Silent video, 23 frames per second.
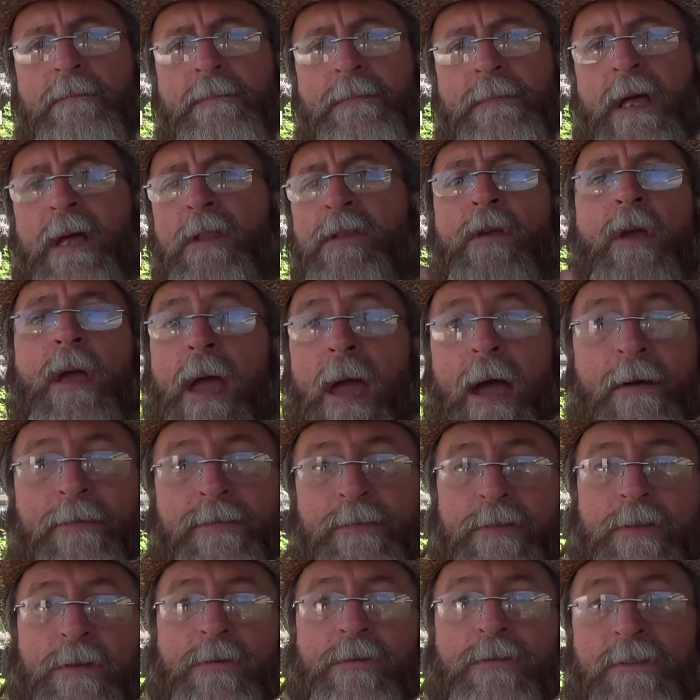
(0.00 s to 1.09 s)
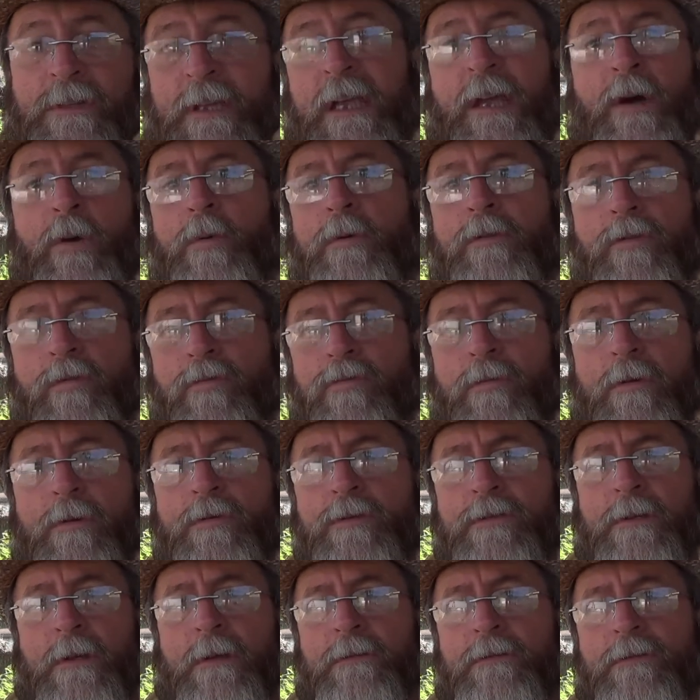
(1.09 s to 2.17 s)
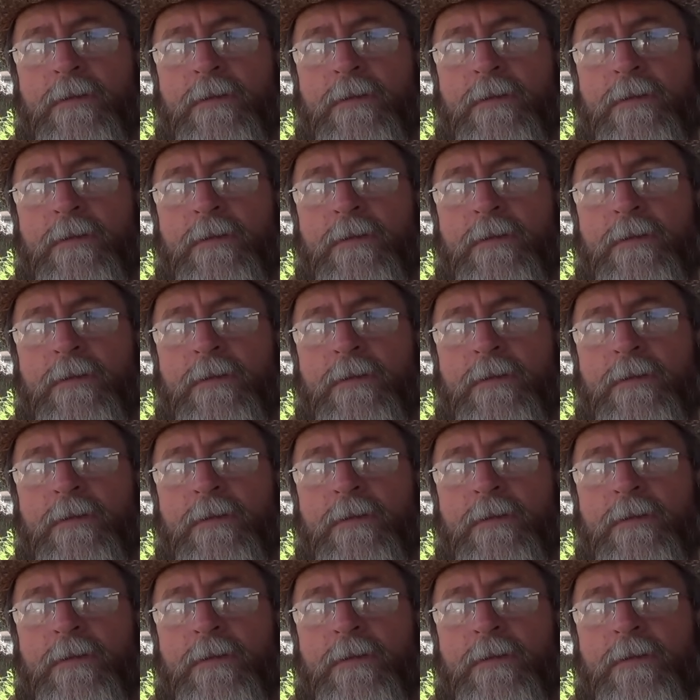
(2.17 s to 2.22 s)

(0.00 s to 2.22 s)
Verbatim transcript: then you have to deal with the rooster.